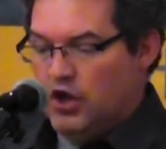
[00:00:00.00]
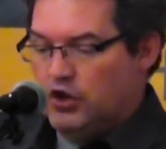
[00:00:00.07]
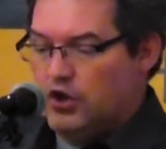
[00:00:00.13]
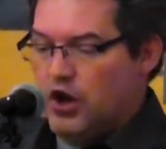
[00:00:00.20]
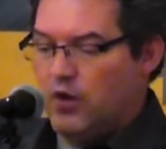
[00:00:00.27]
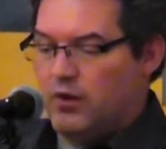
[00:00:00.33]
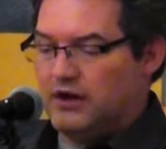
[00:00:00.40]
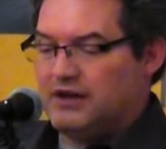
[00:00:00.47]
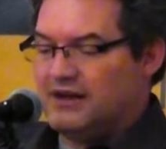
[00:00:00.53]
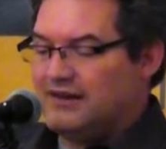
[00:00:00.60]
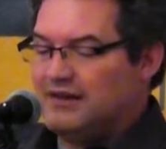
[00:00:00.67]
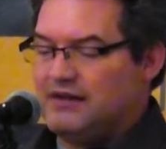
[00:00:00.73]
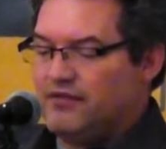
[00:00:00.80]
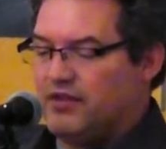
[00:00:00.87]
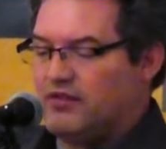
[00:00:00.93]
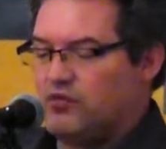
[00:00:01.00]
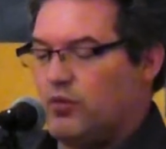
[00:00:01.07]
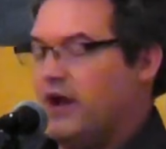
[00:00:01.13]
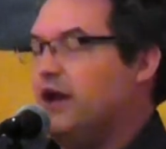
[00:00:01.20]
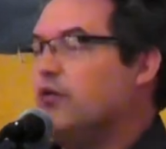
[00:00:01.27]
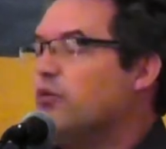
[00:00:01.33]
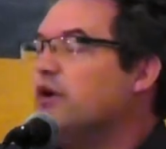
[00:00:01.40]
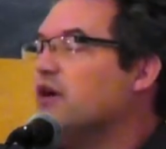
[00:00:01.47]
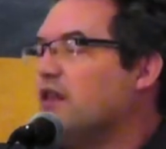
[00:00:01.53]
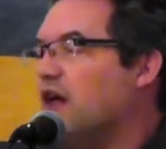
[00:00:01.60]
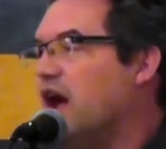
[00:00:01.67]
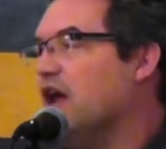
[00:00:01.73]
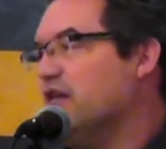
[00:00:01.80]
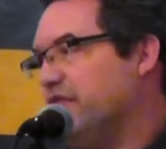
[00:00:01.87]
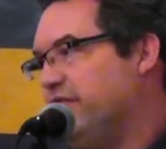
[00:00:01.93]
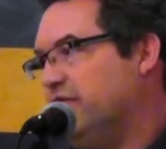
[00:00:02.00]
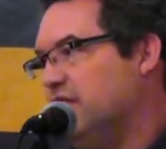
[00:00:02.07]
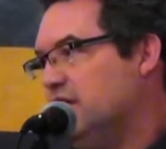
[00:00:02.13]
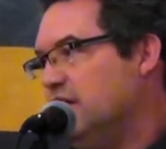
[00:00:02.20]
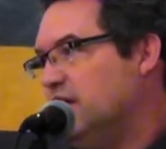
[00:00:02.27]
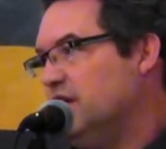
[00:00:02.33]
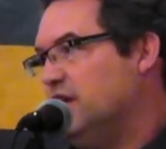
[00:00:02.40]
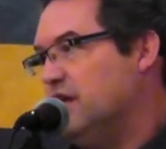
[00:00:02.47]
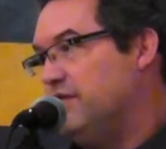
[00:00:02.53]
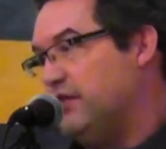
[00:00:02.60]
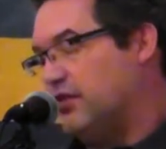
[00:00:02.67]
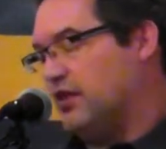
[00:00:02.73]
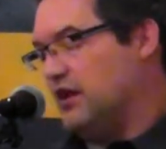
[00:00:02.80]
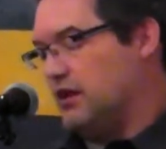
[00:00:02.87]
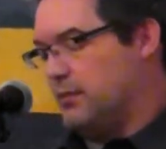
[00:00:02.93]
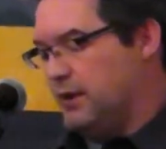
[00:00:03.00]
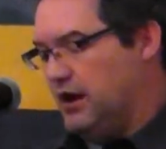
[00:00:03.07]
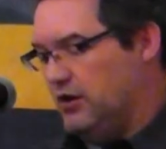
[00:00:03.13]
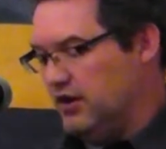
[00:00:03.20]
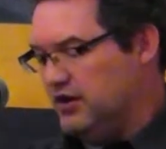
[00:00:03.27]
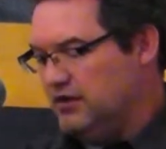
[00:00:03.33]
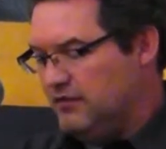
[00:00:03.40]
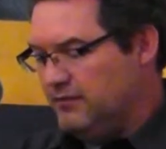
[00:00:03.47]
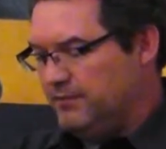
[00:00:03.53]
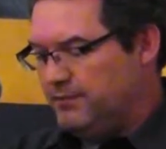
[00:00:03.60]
No one can live this way in real life, if you think about it.